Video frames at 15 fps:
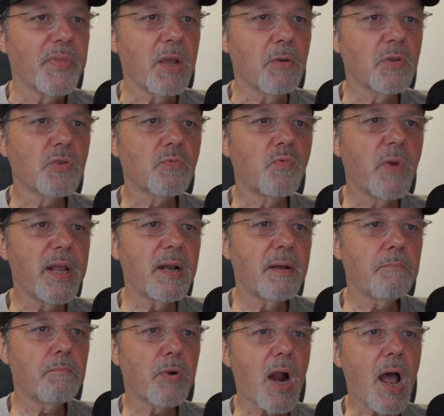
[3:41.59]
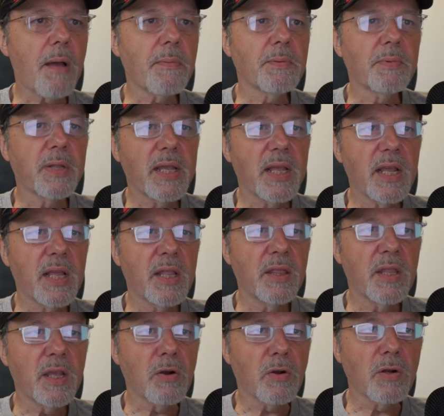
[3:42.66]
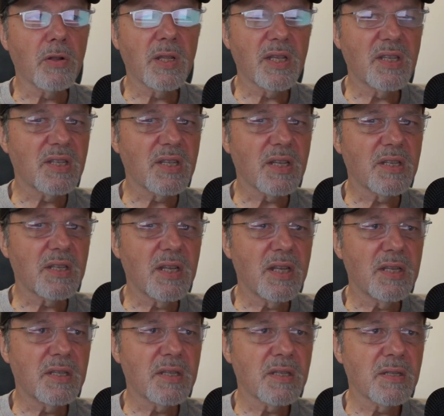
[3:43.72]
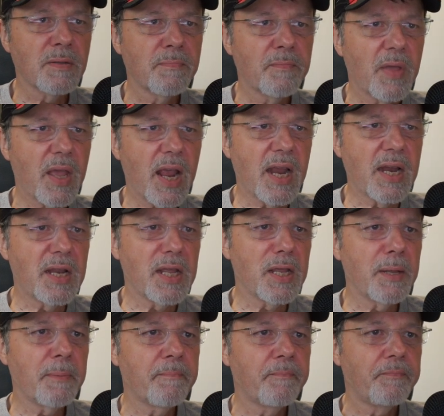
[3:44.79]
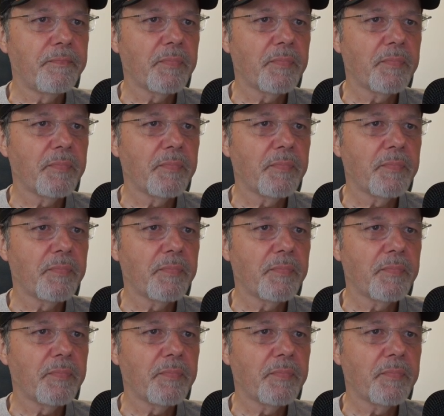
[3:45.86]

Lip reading: It was written probably in the early 60s AD.